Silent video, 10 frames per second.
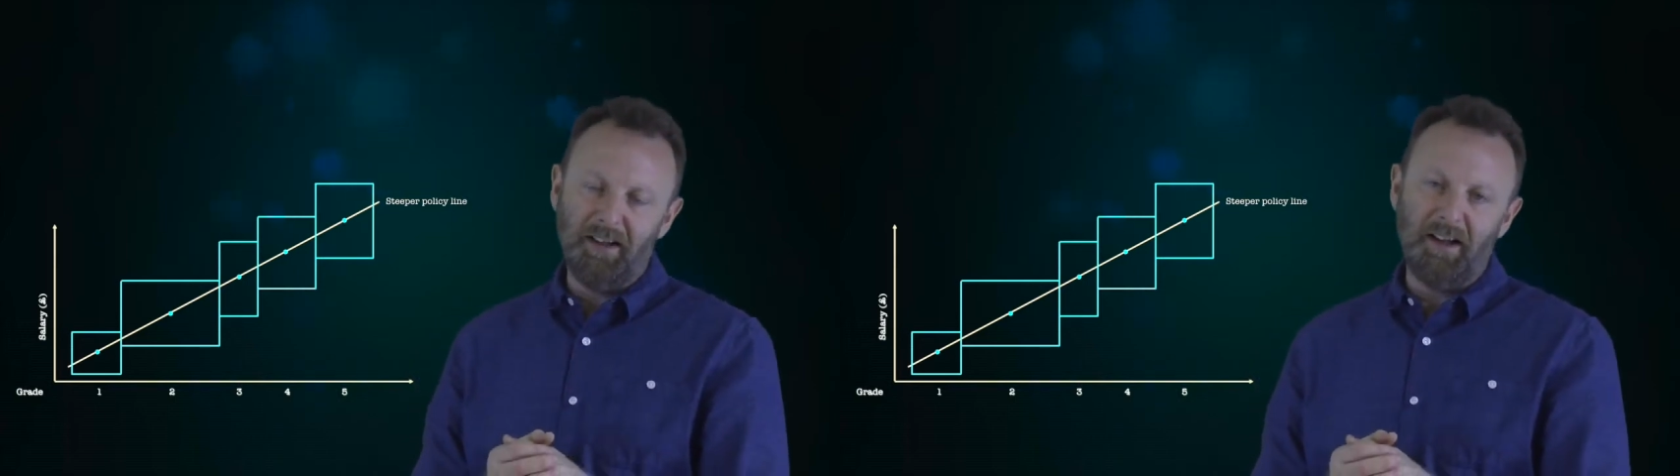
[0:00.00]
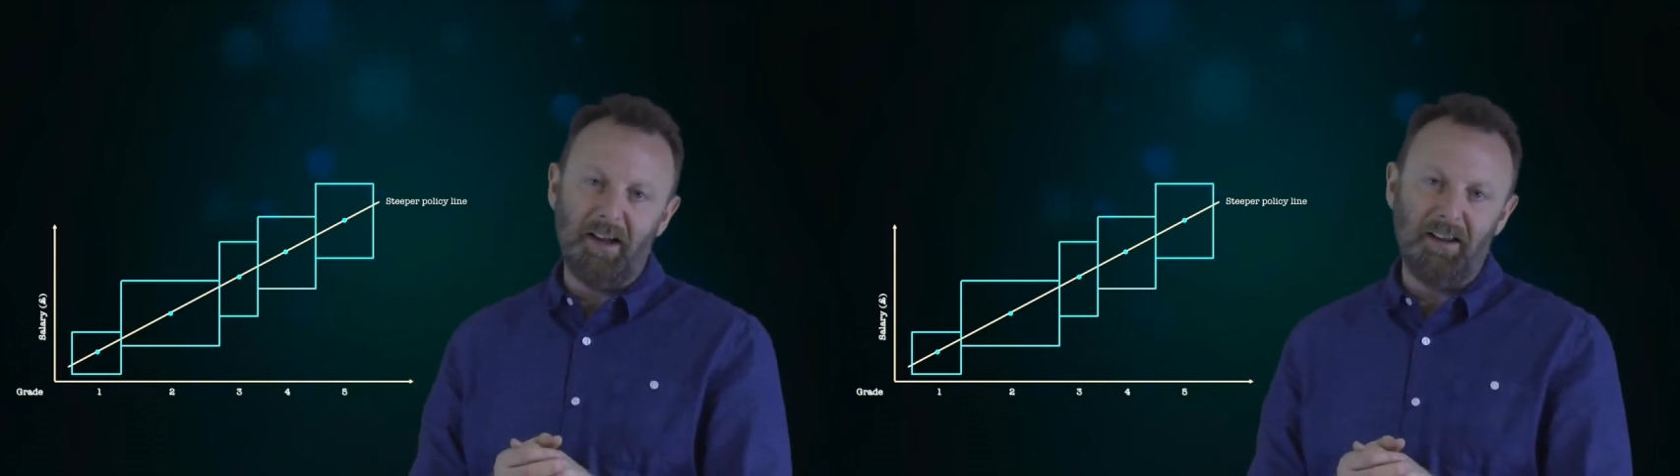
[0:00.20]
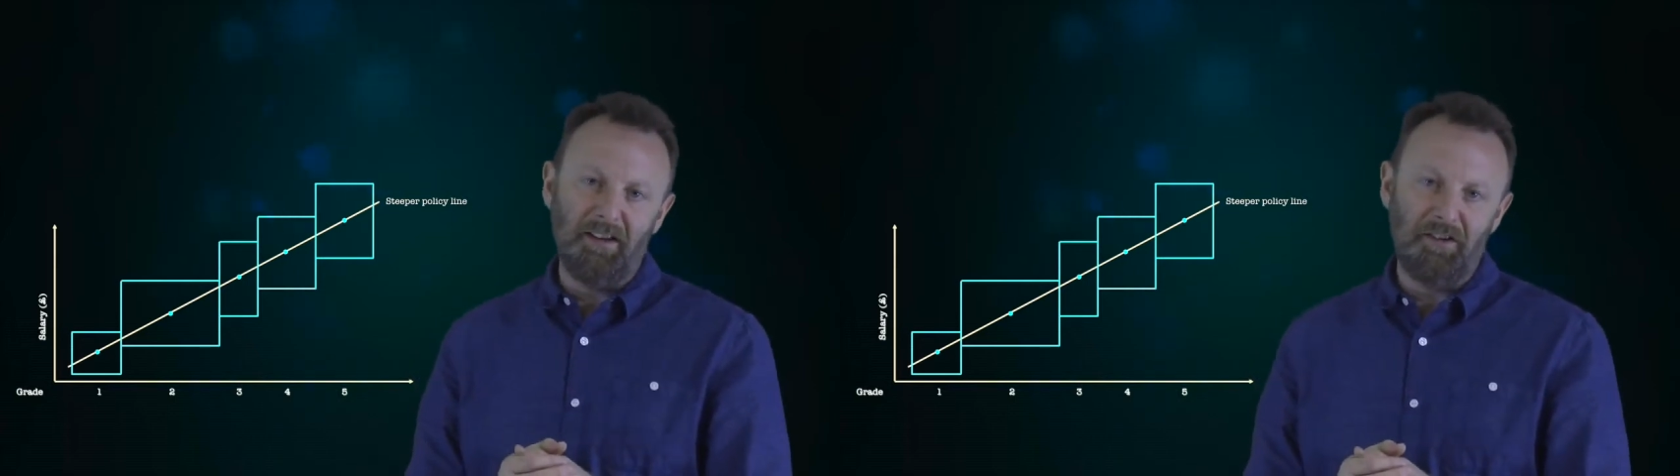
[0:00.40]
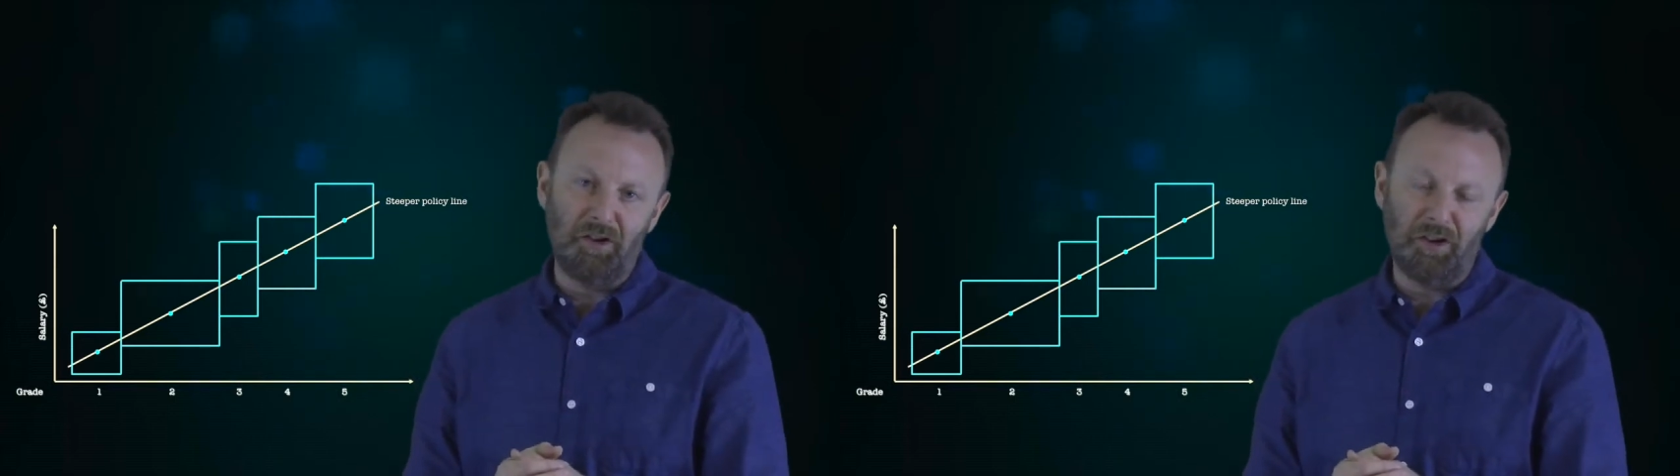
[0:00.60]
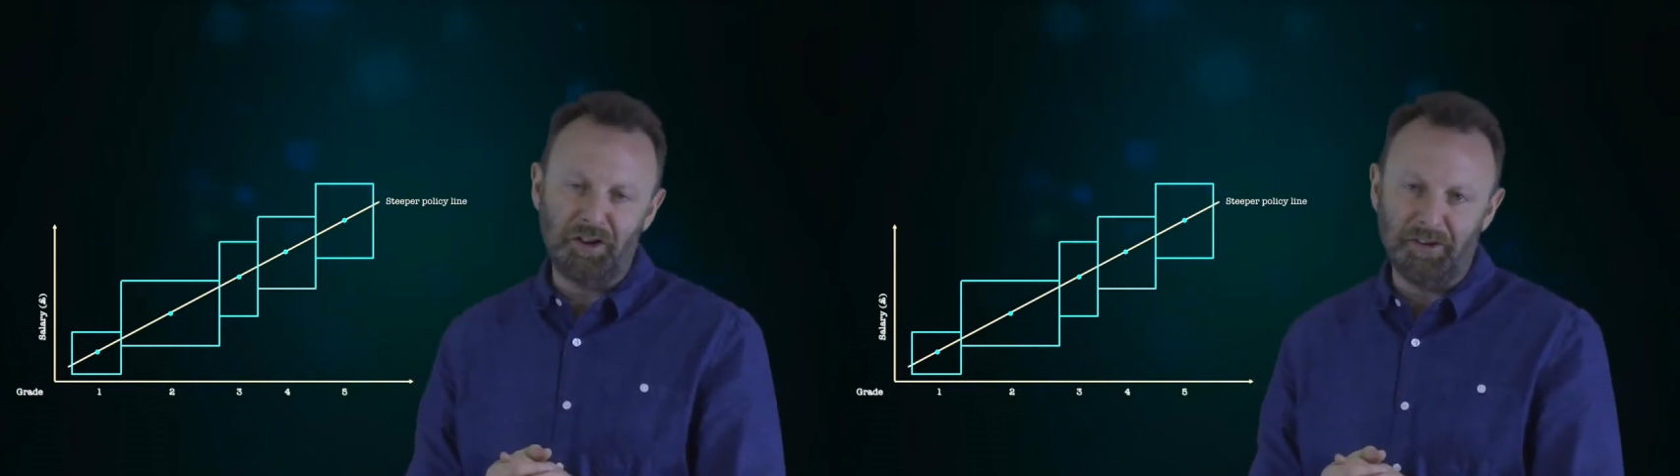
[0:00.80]
the
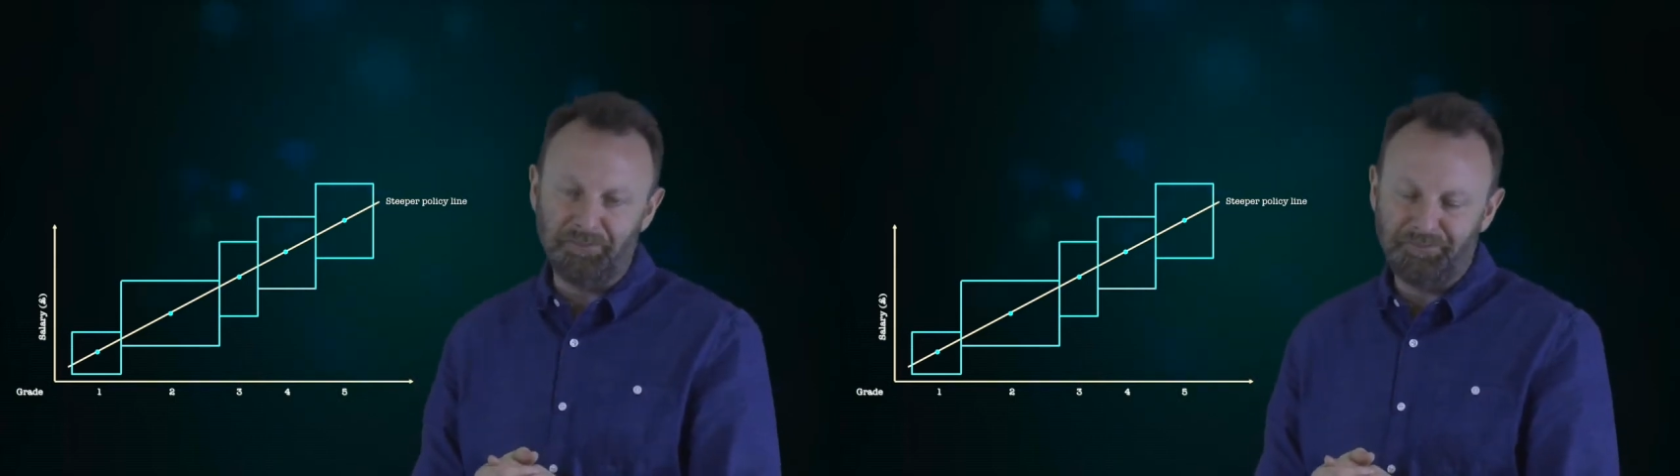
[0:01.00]
structure.